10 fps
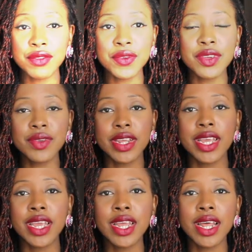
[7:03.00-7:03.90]
it for
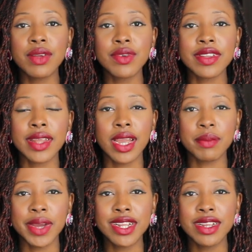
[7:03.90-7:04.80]
today. That was
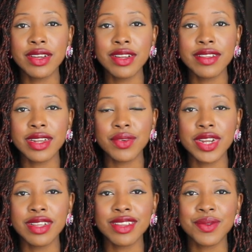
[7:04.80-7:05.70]
like my little
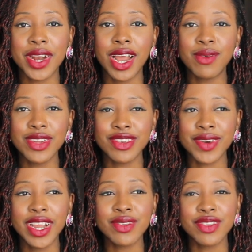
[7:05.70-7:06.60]
series where I was
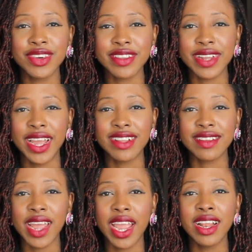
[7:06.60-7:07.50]
trying to just like
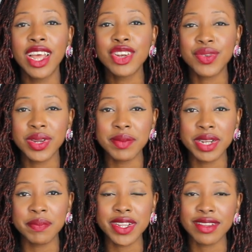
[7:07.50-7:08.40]
style three
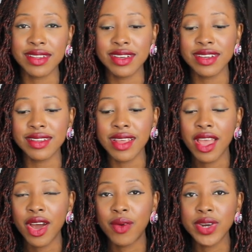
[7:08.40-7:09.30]
main pieces,
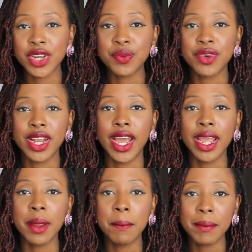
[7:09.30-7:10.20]
which were
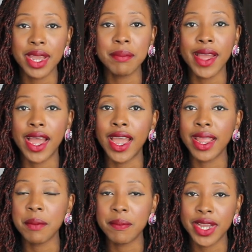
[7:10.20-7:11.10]
like my
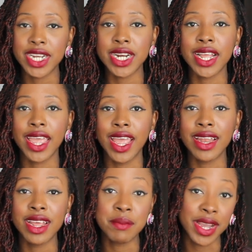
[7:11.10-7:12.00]
bag, my
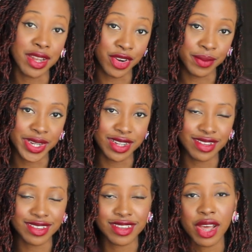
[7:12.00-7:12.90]
jacket, and my
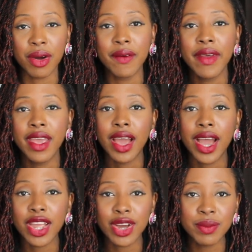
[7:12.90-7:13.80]
derby. So
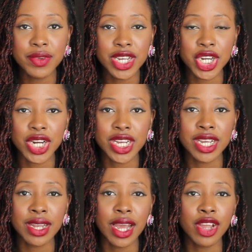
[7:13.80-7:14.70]
I hope you enjoyed
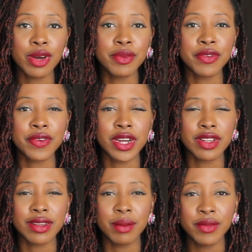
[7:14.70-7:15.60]
it. I hope you
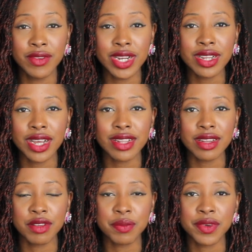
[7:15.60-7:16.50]
found some really
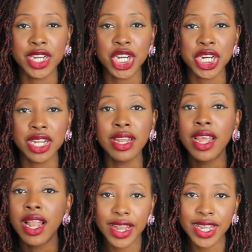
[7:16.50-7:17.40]
nice inspiration.
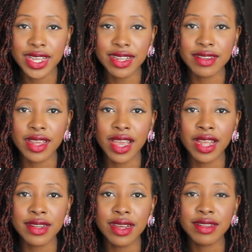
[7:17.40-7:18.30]
Like I
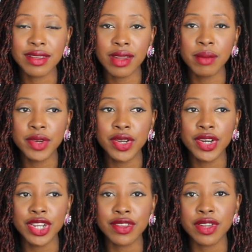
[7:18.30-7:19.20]
said, some
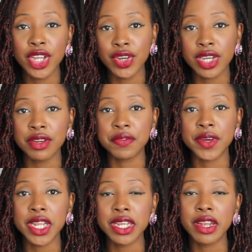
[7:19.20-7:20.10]
looks, you're gonna
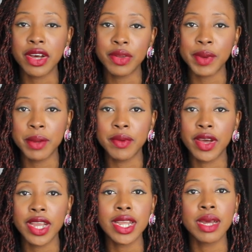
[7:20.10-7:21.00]
find it on my
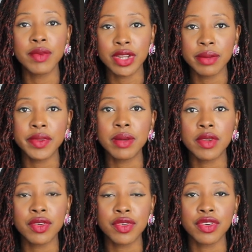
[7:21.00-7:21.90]
blog, and I'm gonna be
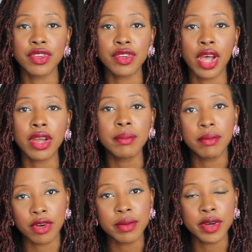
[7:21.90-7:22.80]
able to just talk
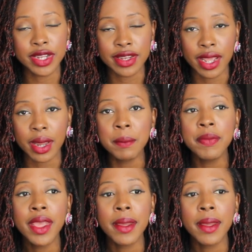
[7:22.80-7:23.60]
more about them.